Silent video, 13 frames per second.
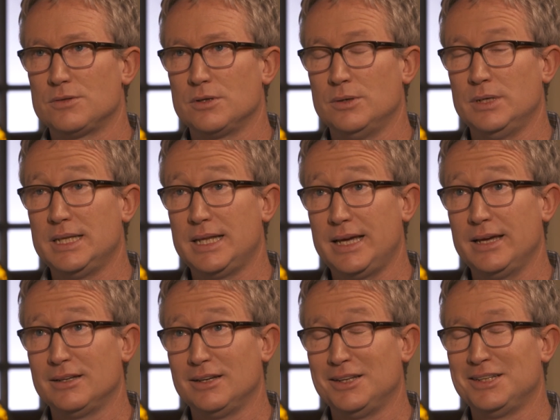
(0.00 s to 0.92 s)
So in
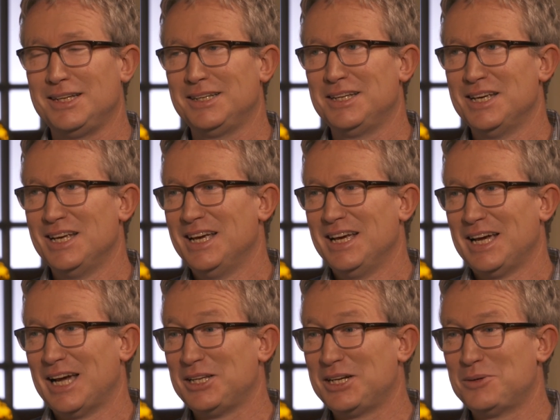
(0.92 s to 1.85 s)
there, and then
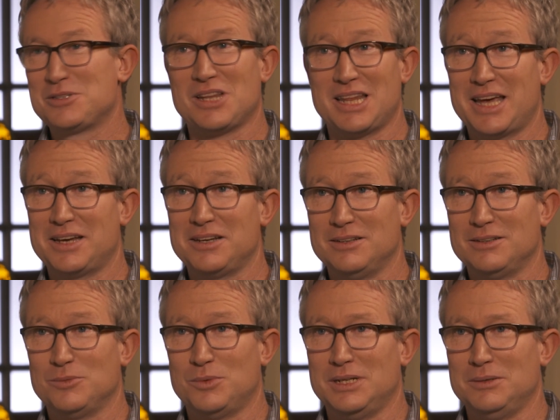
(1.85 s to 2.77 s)
and then I was at the end
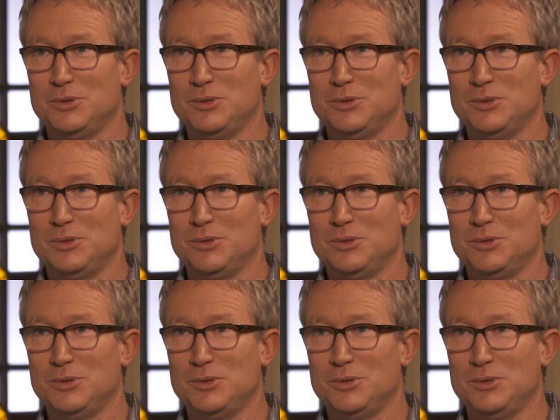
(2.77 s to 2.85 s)
when it,